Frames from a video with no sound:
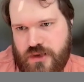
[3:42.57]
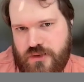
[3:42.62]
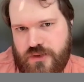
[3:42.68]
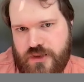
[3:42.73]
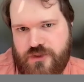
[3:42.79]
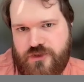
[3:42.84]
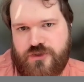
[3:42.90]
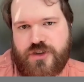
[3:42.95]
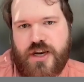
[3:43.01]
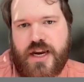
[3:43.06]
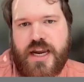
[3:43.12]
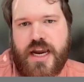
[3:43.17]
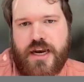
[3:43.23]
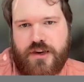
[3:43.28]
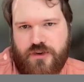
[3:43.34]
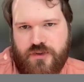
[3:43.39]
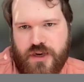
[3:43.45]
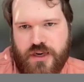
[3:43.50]
this
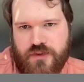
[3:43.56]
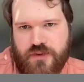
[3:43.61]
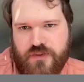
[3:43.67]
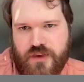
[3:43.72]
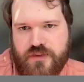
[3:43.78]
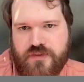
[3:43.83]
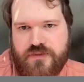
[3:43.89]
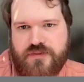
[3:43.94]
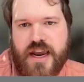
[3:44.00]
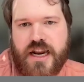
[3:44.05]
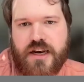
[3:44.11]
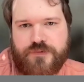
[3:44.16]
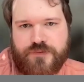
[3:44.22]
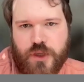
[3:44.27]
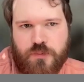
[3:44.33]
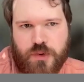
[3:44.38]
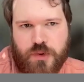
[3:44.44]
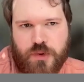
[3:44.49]
gigantic grid is data
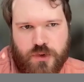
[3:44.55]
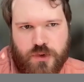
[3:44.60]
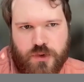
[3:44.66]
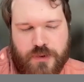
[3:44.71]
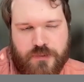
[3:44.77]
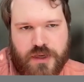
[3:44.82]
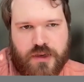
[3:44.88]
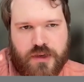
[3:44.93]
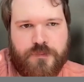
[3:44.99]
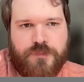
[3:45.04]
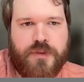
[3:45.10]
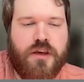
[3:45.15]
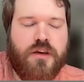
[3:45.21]
flow programming.